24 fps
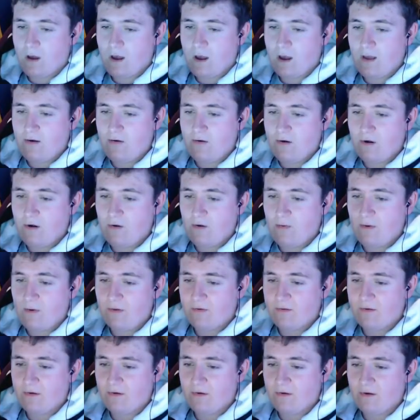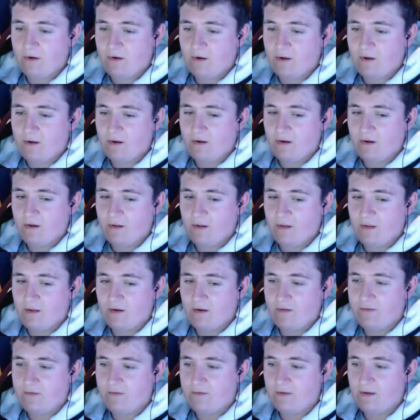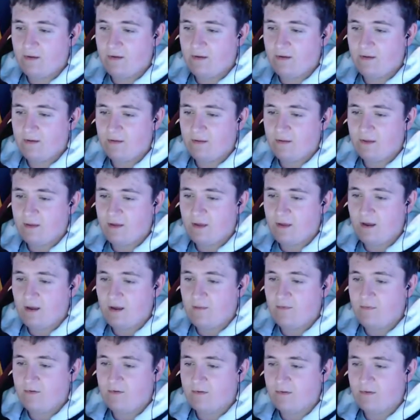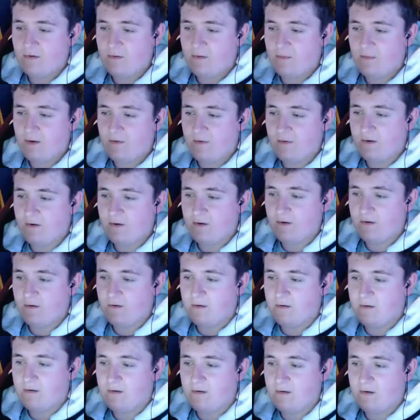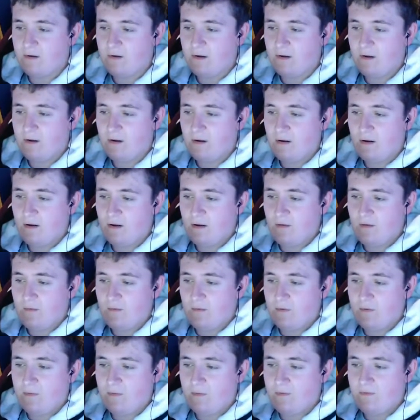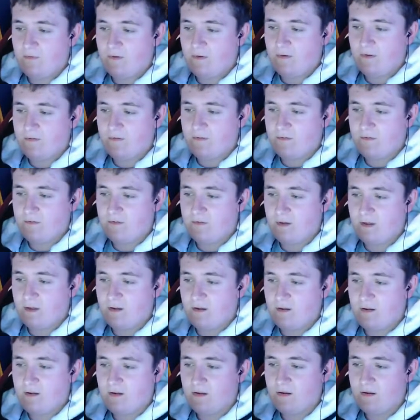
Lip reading: I don't know what's going on, in all honesty. I'm just going by what the professor said.